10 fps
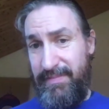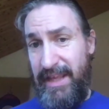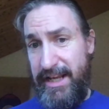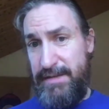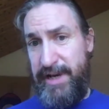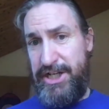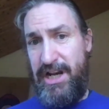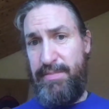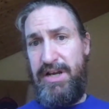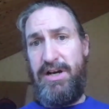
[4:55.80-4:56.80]

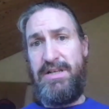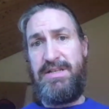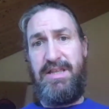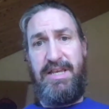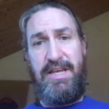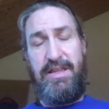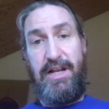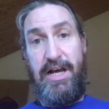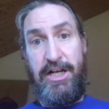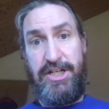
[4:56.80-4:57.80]
especially because the
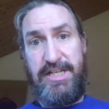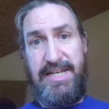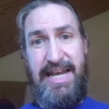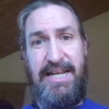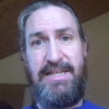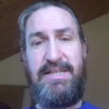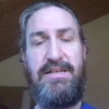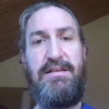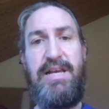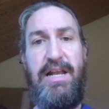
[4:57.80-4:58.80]
larger states,
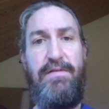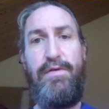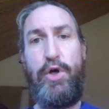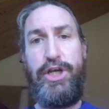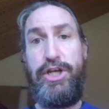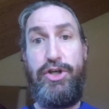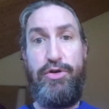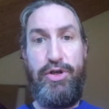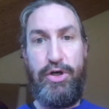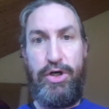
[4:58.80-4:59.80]
California, New
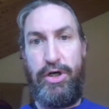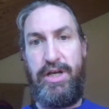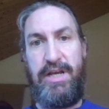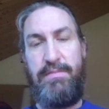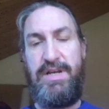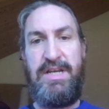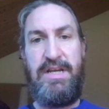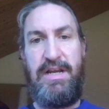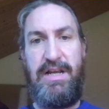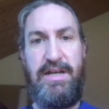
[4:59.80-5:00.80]
York in
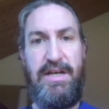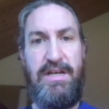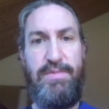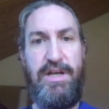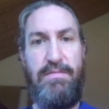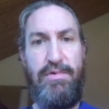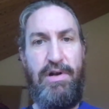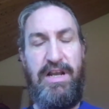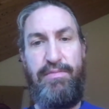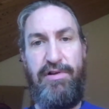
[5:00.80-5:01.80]
particular, tend to be more
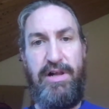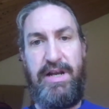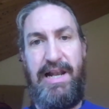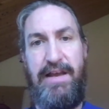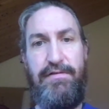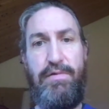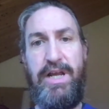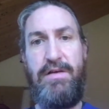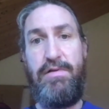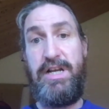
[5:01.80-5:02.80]
liberal and
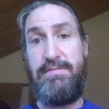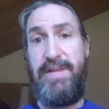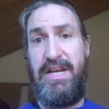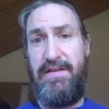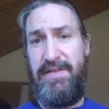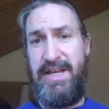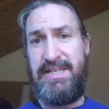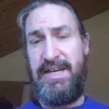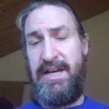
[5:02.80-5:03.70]
left-wing, whereas many of these